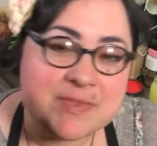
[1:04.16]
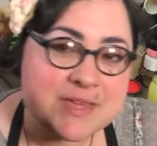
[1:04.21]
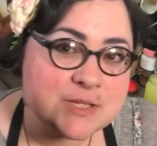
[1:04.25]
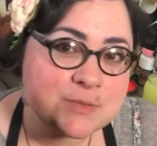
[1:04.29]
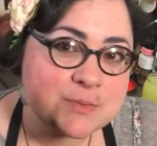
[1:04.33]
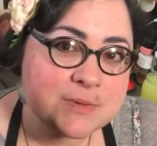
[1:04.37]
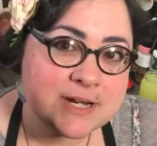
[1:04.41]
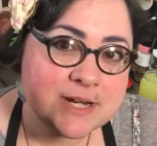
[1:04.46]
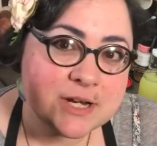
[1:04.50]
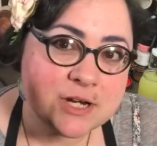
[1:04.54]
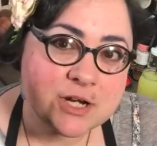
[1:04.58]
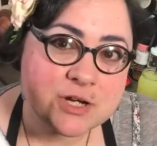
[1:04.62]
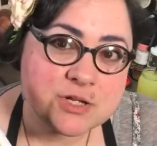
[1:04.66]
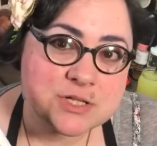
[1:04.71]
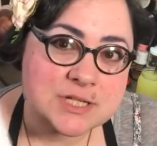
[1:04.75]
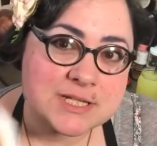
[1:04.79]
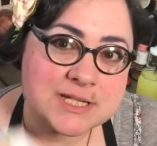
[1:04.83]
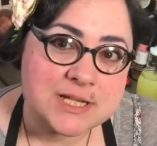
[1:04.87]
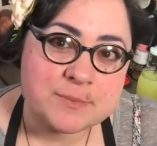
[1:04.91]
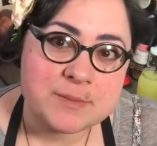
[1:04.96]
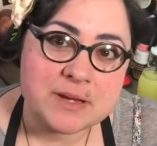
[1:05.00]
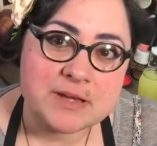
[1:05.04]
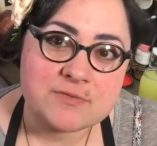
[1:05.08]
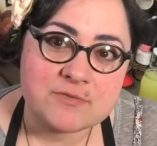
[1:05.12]
this one here goes a
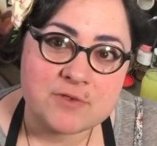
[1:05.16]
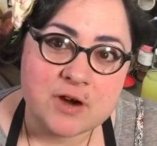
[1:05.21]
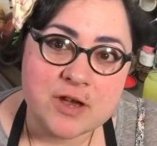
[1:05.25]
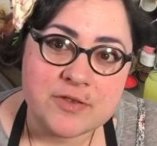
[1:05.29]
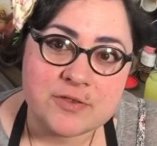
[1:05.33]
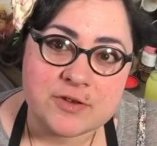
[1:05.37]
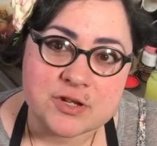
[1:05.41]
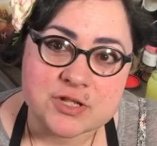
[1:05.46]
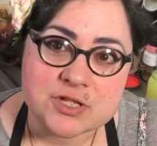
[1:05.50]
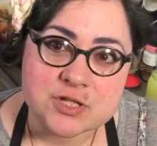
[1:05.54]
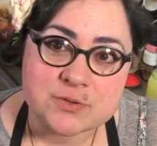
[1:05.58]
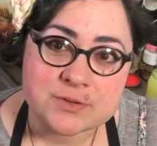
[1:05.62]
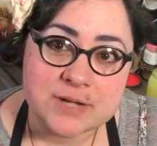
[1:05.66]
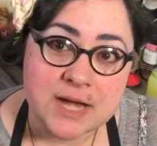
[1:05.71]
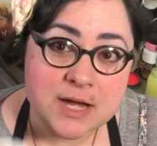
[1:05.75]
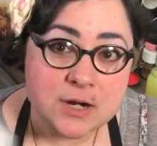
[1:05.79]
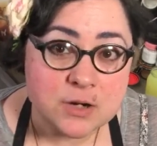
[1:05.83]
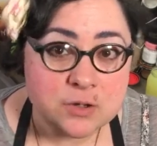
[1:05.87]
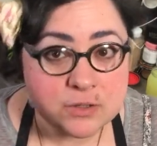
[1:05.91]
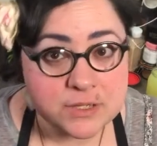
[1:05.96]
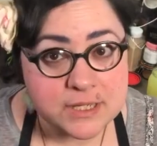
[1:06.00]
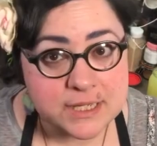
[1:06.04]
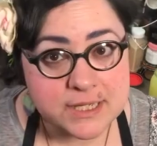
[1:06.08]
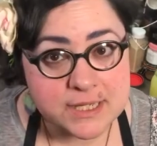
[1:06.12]
little bit farther. So not
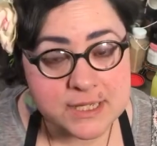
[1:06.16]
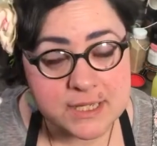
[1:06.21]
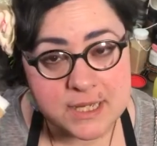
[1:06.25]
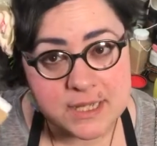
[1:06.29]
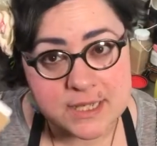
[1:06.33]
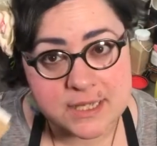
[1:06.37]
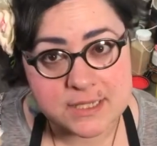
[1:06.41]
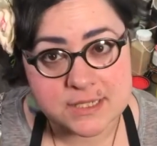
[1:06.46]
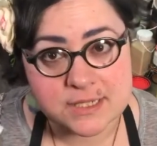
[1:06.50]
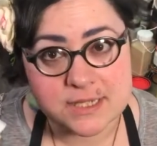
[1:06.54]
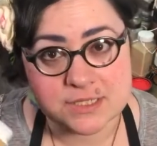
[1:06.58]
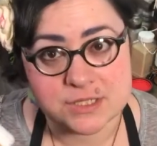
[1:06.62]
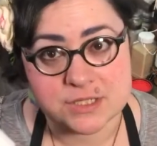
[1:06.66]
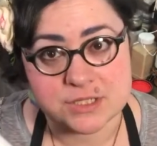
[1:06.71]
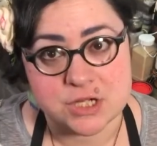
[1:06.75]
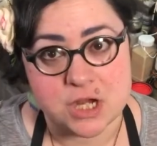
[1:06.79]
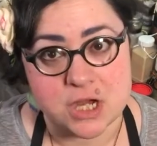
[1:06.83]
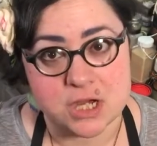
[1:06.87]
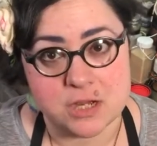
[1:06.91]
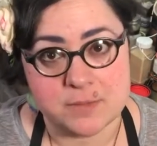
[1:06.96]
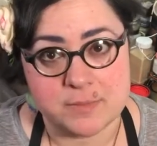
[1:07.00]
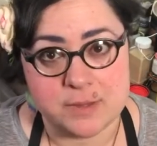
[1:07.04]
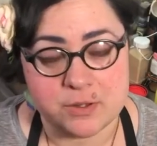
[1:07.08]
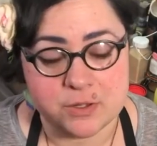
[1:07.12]
only uh, does it
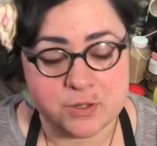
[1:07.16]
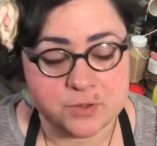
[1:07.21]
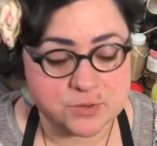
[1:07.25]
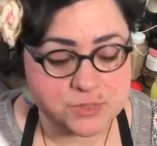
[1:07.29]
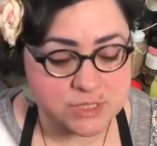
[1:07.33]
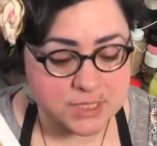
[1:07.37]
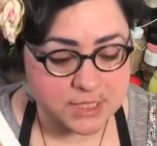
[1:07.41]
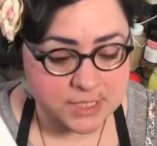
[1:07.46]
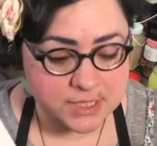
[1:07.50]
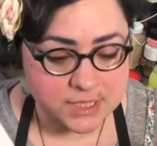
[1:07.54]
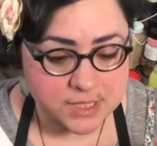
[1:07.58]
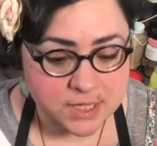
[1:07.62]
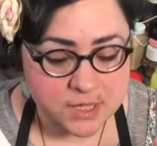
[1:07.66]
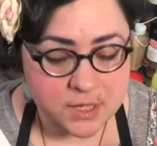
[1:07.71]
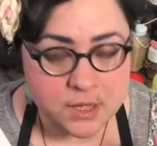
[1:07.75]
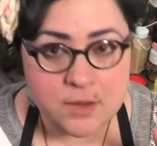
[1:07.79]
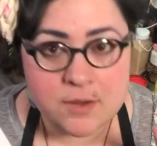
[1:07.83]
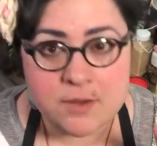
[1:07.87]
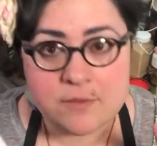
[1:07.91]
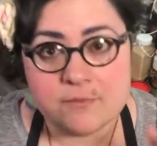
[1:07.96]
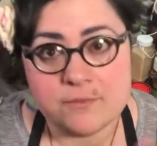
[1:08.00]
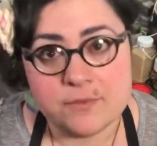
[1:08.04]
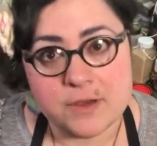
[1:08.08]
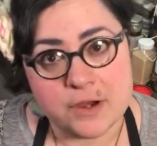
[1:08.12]
talk about using
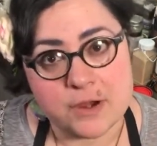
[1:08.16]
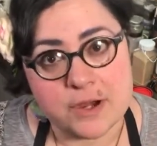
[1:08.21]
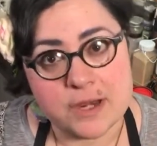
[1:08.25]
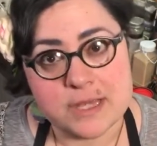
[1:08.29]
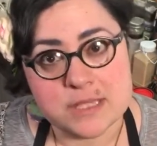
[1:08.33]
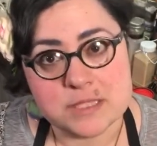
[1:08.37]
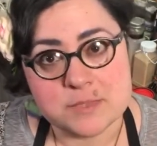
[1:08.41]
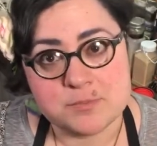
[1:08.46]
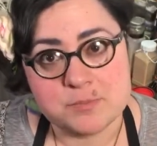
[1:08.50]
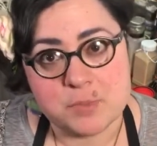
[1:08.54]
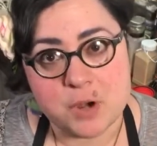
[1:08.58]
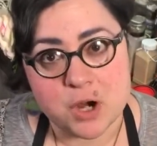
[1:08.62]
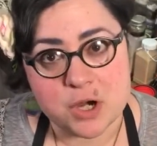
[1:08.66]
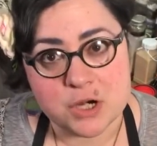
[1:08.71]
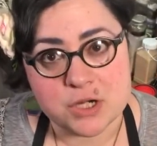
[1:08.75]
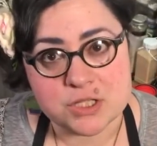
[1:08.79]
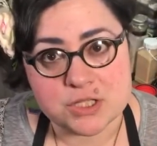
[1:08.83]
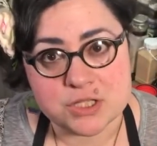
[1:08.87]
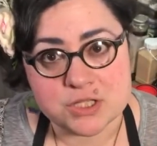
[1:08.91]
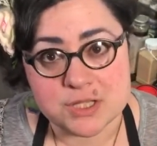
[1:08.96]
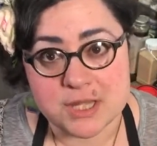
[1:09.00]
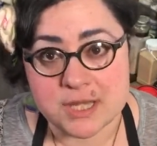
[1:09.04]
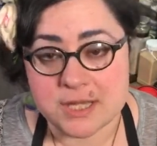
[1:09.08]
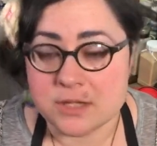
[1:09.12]
various
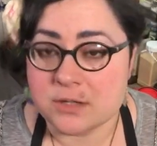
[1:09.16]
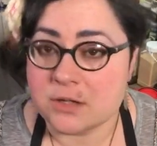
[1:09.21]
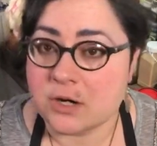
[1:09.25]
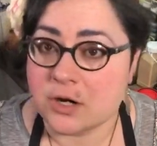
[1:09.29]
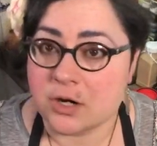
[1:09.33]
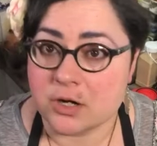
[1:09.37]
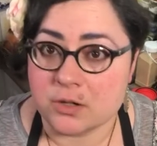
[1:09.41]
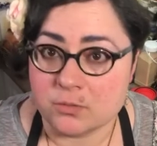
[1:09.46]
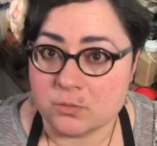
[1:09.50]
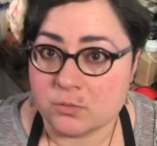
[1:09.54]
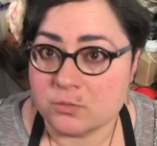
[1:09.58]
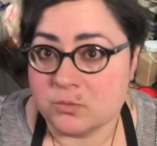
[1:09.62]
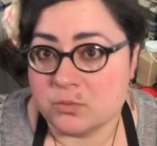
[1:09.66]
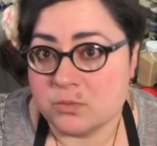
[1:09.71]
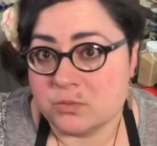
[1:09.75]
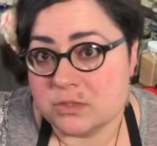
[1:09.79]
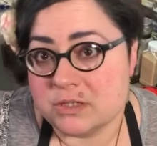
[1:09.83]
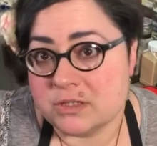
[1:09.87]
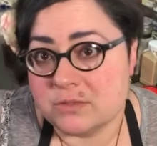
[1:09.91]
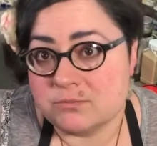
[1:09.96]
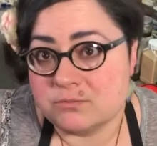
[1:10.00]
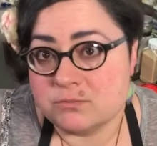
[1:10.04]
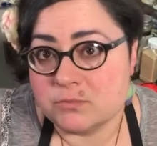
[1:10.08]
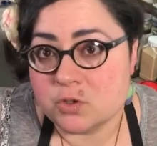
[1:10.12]
parts that are
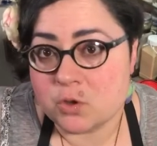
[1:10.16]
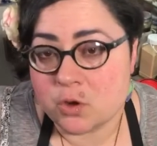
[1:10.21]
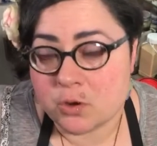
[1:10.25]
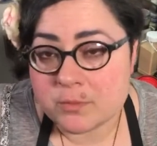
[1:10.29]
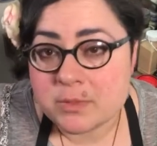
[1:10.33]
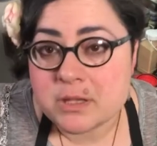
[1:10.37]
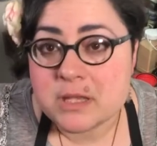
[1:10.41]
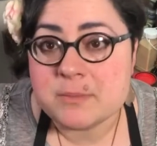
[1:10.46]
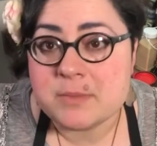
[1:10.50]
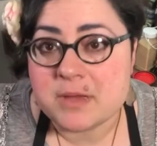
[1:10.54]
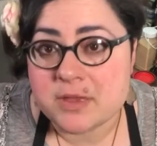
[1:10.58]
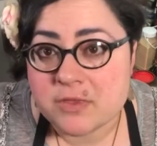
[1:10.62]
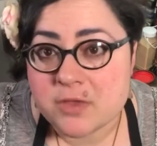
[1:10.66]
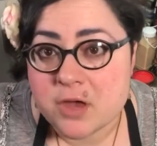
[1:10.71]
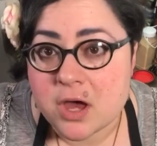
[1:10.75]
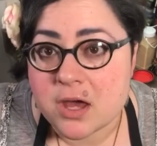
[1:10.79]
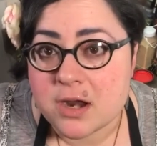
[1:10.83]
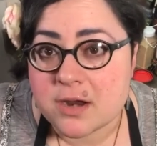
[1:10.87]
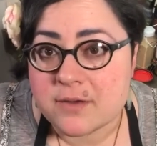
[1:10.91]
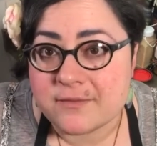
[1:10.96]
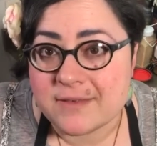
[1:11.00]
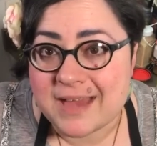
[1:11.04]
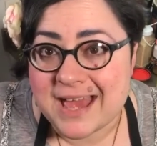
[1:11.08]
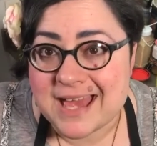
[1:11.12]
would normally be thought
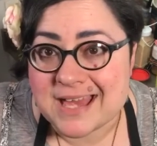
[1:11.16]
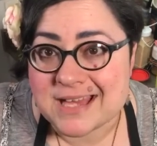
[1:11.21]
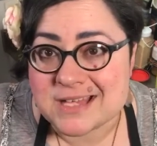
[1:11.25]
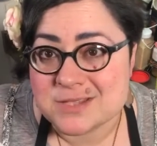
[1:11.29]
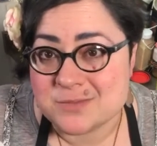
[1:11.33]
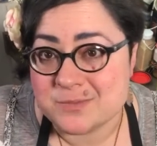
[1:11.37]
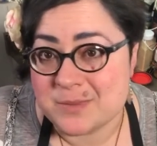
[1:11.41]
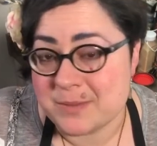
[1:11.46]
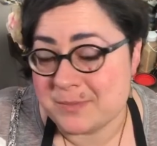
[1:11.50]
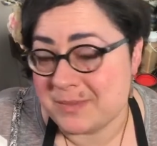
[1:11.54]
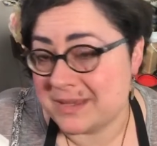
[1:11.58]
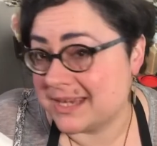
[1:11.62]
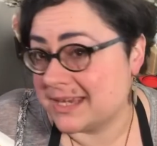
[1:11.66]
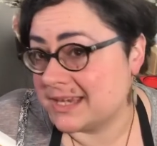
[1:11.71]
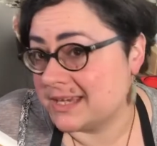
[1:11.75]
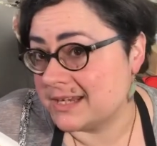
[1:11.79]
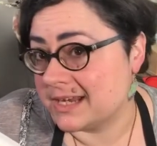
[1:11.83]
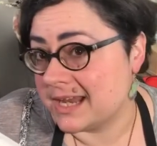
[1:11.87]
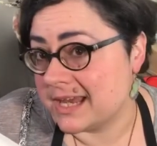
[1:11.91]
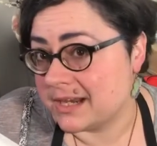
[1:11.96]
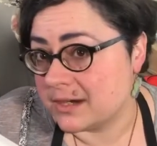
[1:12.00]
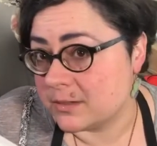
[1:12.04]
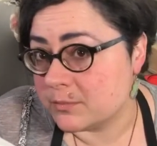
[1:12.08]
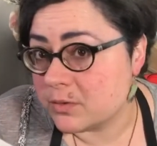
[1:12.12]
of as maybe
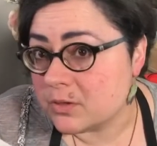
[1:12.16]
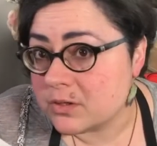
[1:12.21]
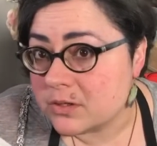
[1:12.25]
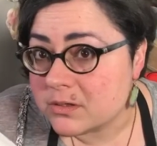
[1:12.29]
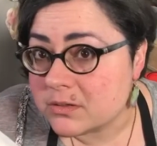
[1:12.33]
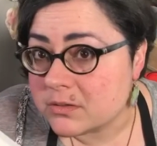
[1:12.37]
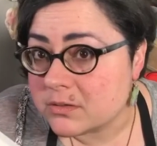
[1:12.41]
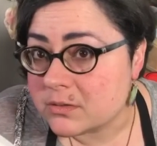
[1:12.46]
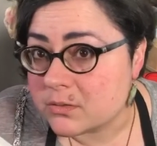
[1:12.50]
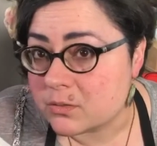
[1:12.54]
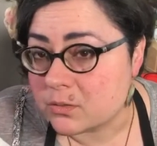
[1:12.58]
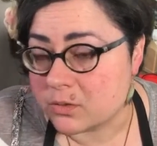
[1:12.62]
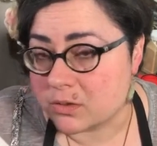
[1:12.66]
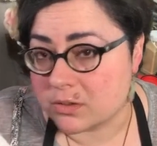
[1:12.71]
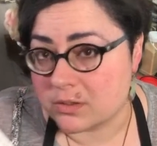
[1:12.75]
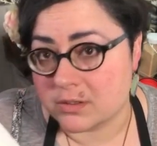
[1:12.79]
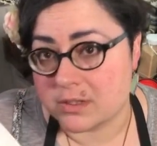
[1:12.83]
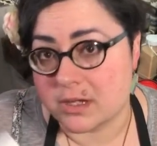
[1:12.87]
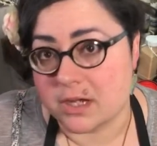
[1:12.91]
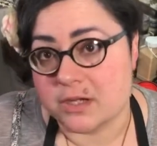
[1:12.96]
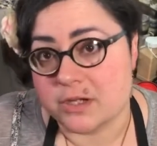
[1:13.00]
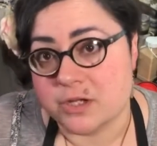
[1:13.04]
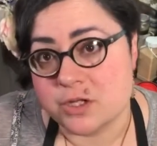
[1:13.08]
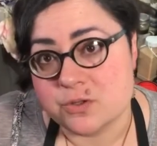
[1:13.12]
inedible or
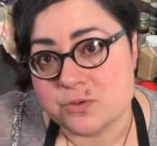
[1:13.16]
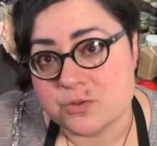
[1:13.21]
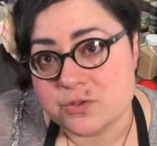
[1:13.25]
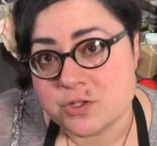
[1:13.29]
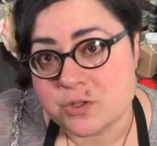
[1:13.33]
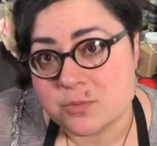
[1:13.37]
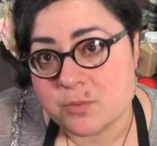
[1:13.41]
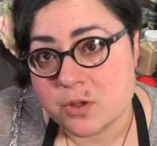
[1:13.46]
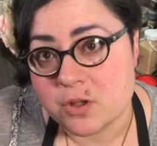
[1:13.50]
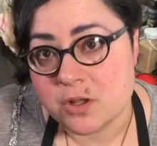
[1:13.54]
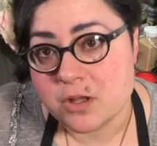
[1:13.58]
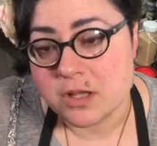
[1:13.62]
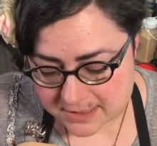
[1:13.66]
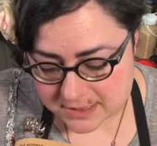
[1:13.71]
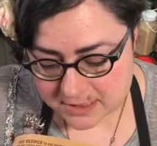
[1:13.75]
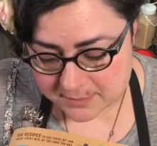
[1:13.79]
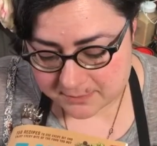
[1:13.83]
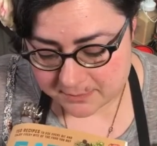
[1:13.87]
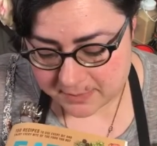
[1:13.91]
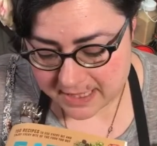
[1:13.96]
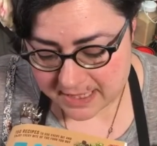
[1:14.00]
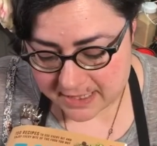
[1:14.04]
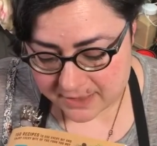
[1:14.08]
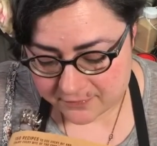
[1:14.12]
unusable to
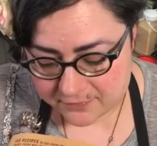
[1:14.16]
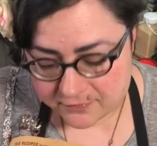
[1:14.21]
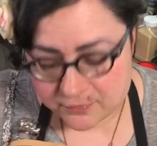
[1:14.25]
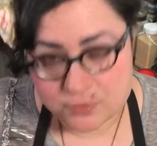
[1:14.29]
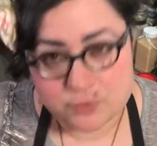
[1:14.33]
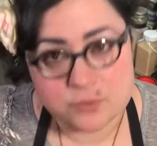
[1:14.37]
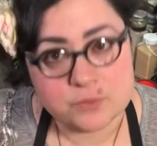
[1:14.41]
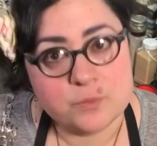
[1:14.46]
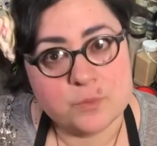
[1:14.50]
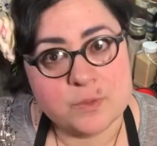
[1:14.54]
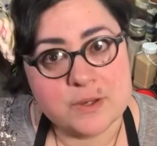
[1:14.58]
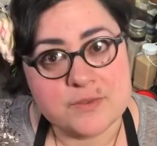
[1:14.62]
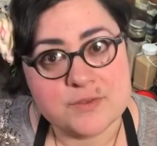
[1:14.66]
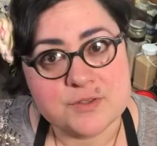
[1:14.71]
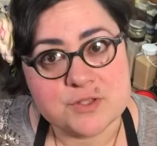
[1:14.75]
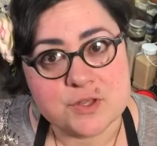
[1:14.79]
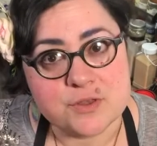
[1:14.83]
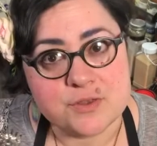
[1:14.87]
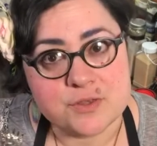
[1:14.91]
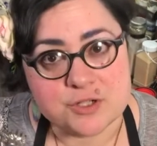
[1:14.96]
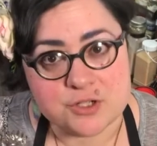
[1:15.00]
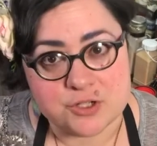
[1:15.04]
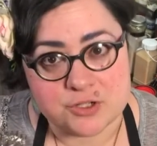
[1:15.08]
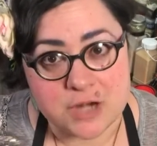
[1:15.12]
make food with so
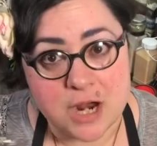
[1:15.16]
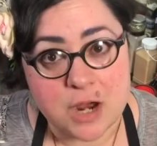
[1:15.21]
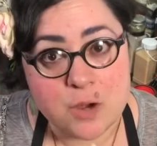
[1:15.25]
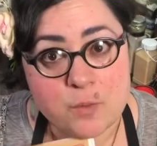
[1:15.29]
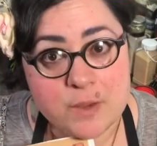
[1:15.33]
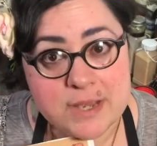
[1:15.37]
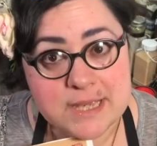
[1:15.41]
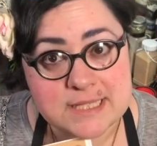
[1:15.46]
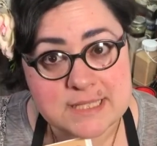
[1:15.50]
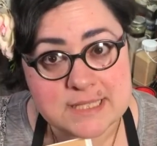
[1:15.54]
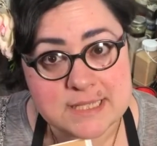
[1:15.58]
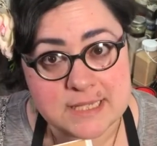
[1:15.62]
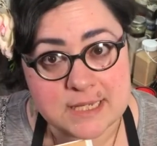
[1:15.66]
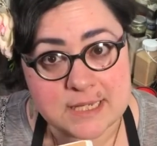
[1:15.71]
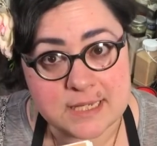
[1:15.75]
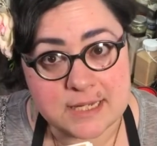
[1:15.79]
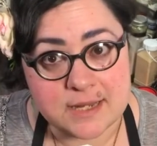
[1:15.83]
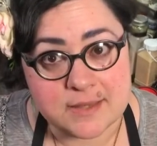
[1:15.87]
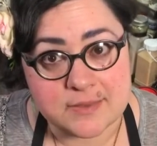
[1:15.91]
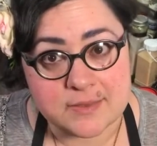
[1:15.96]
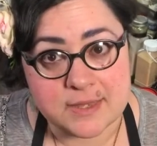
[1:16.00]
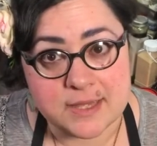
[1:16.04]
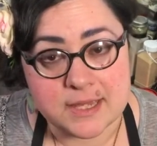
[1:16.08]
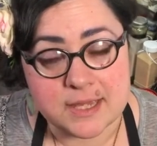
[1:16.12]
that you're not wasting
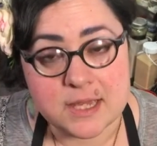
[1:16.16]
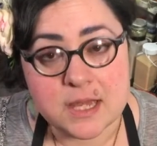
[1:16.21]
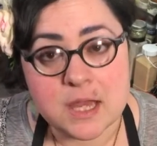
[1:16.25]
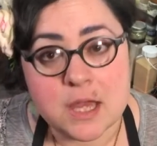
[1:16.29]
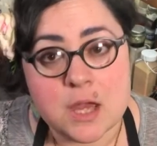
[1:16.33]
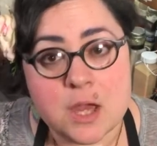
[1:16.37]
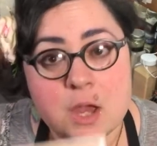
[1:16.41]
anything,